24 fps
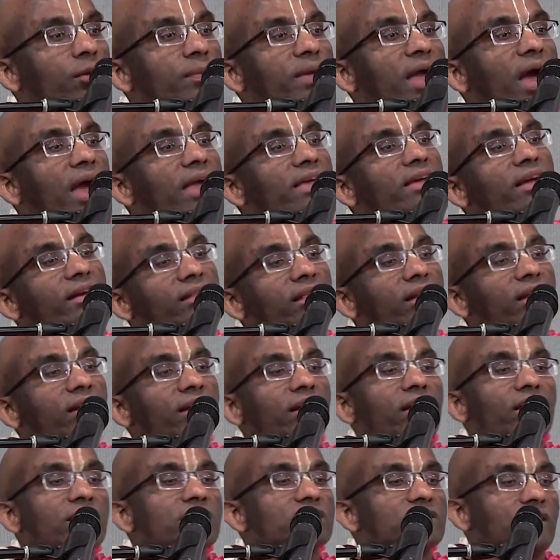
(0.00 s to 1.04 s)
to be higher than a
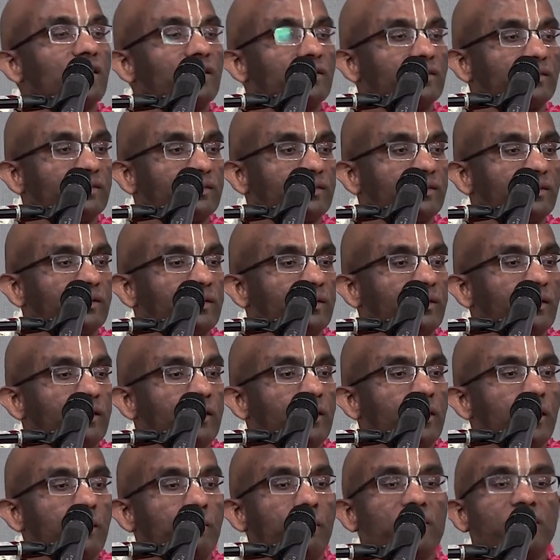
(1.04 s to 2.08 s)
Grahasta.
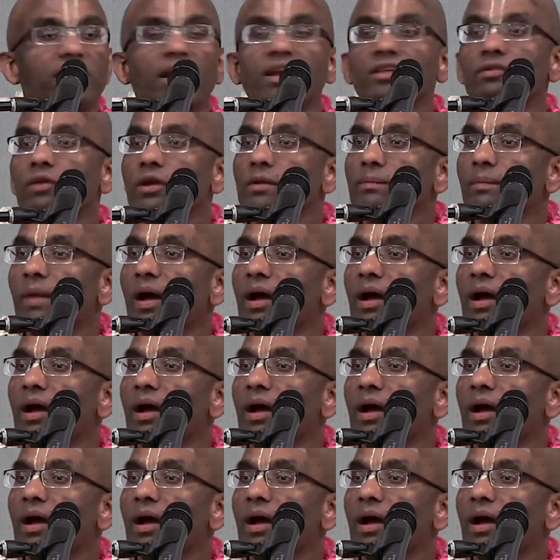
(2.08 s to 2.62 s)
But there is one